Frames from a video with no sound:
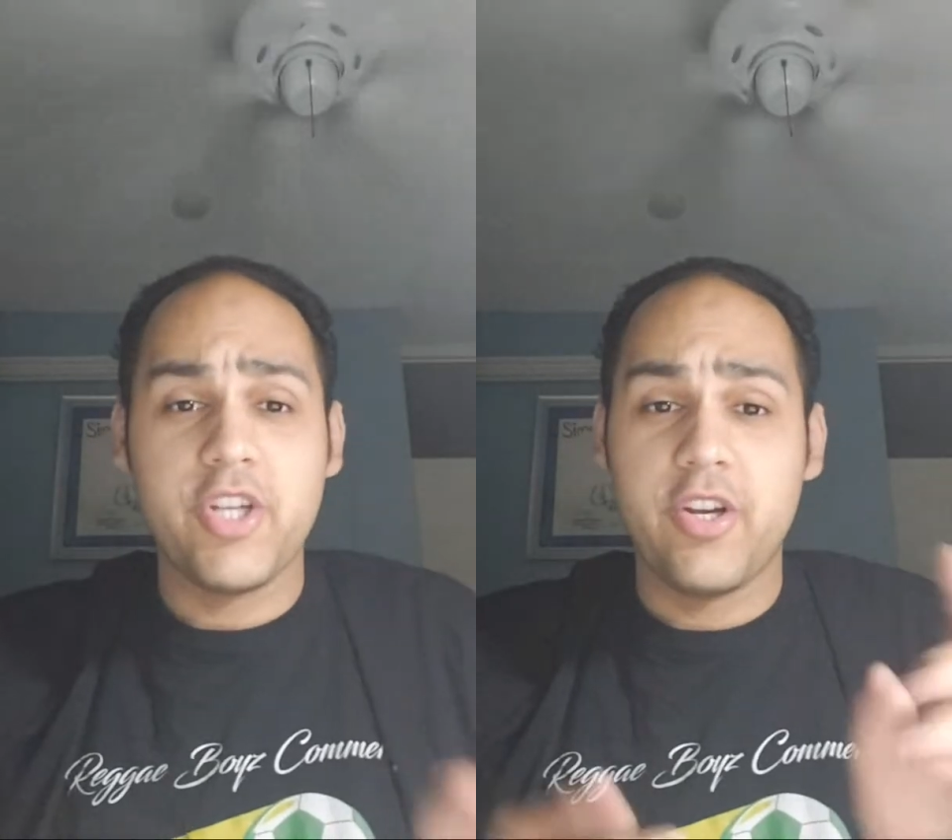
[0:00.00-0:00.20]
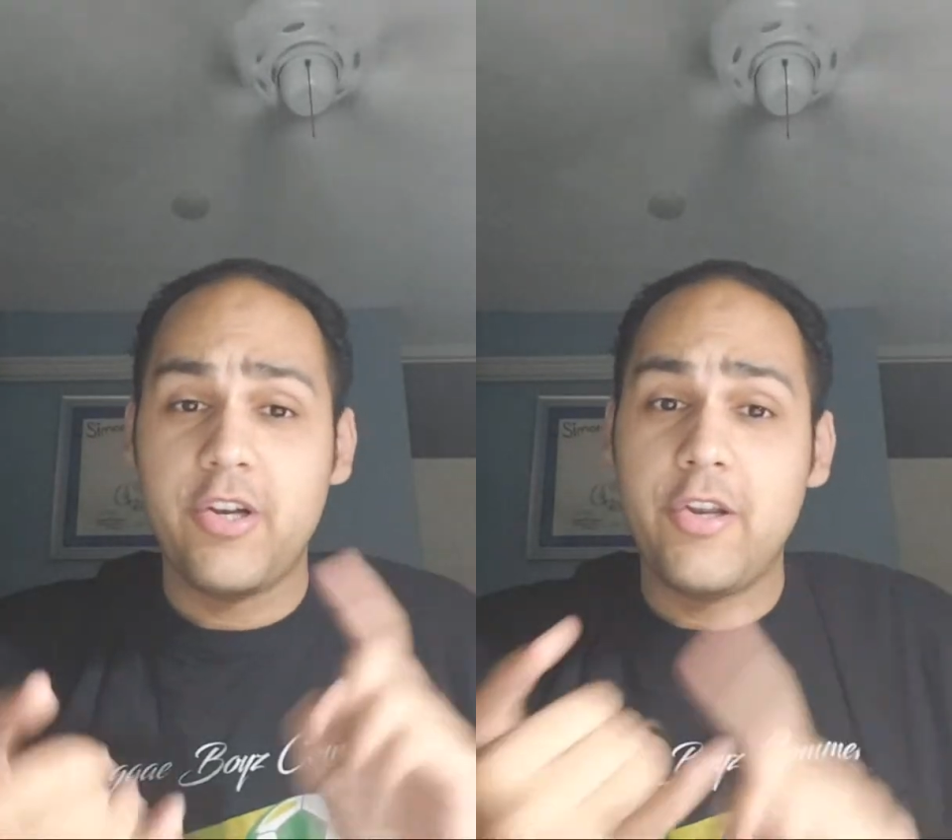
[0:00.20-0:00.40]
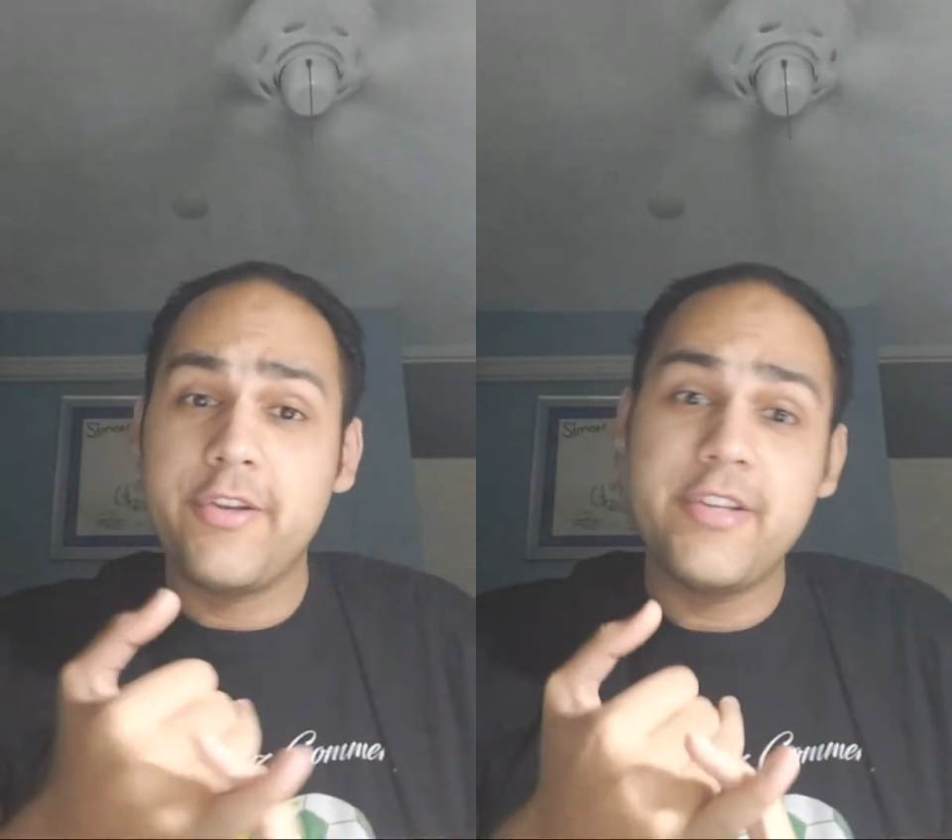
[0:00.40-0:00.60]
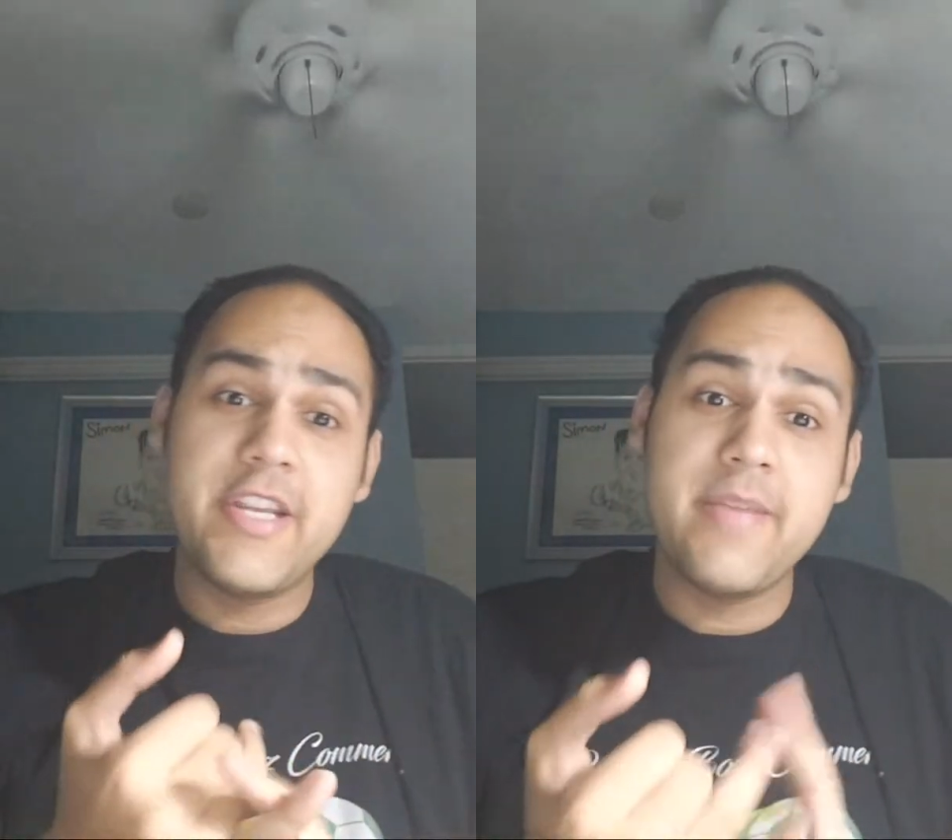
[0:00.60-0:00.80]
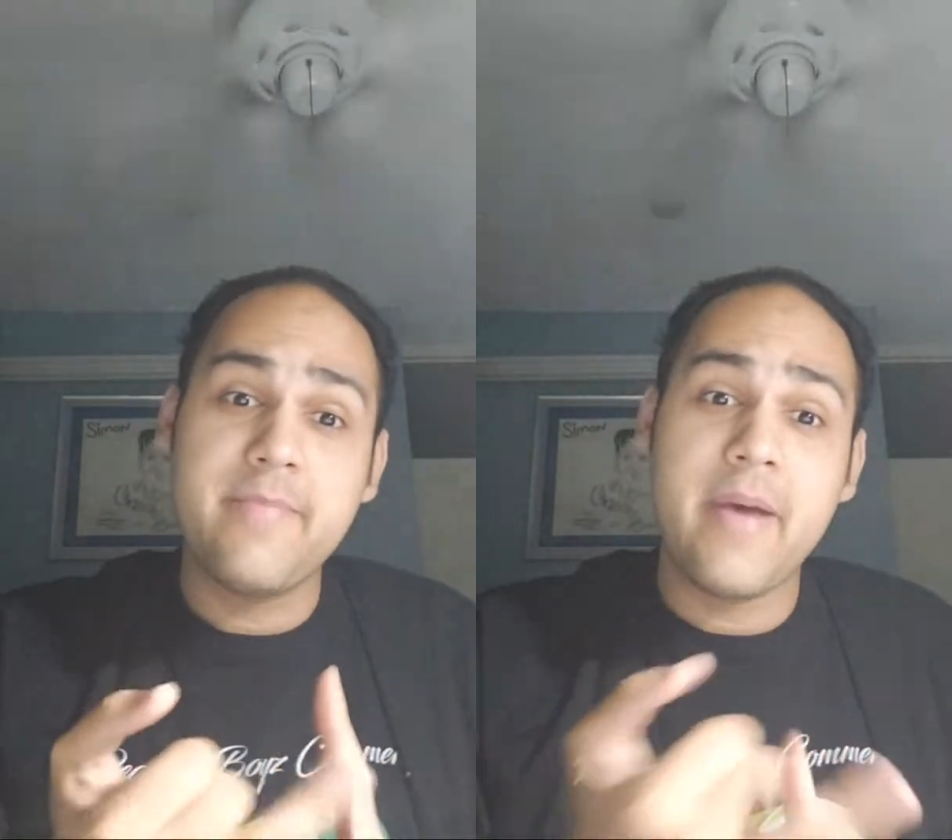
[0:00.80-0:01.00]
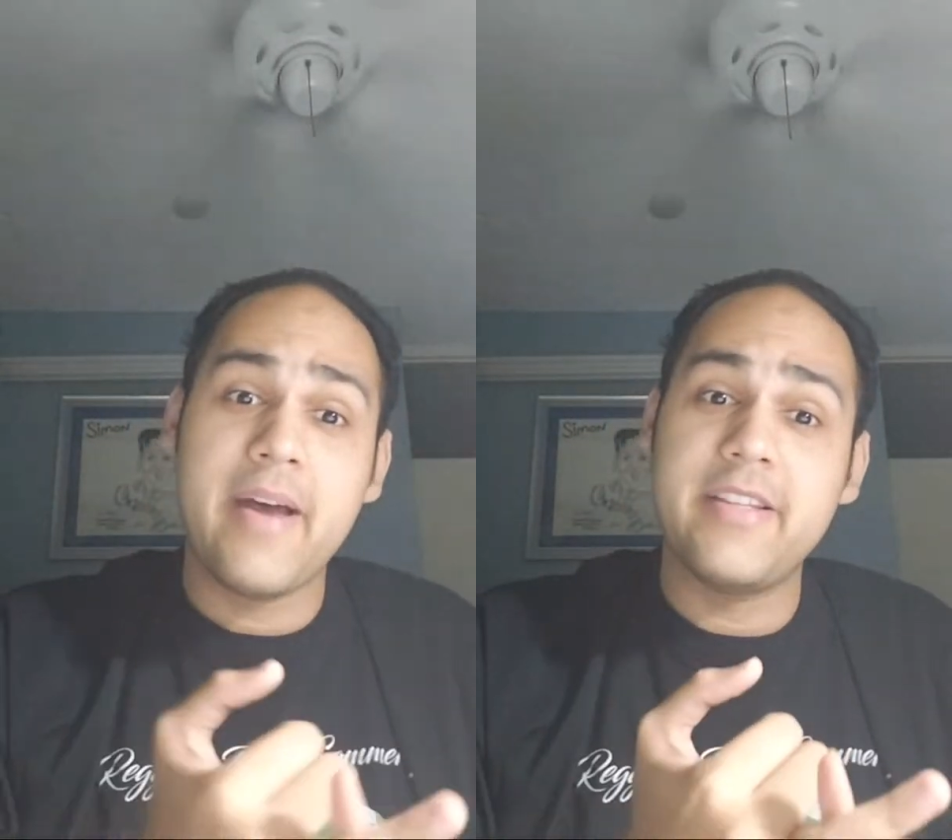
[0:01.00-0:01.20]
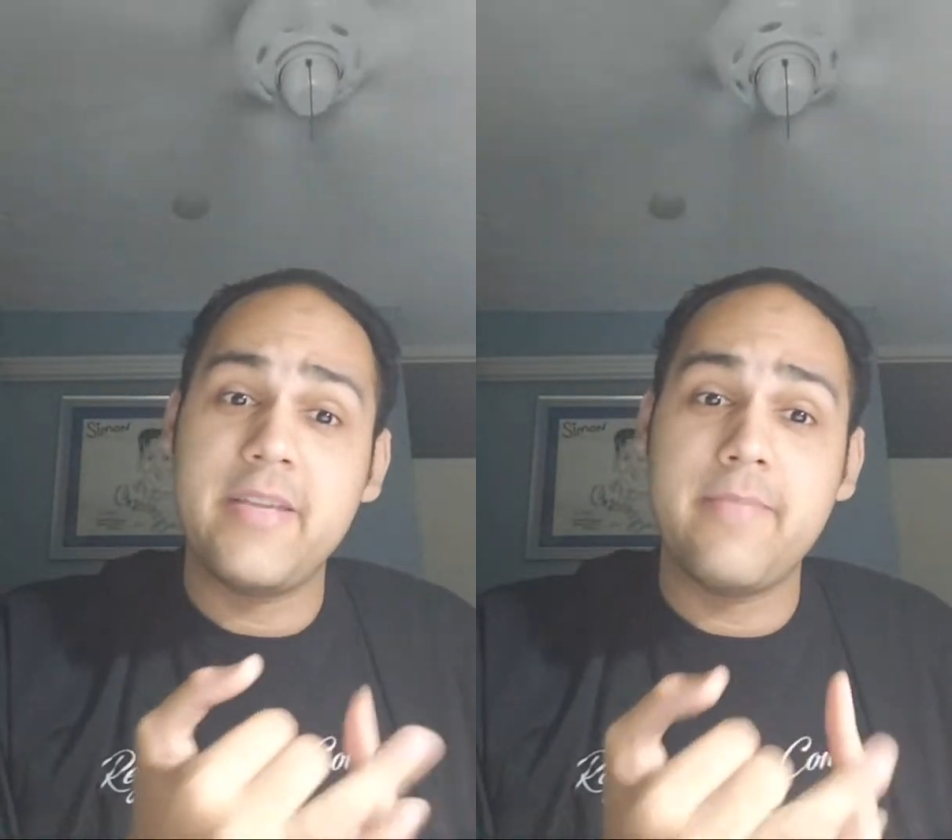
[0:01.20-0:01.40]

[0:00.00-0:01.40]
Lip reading: are lundi, mardi,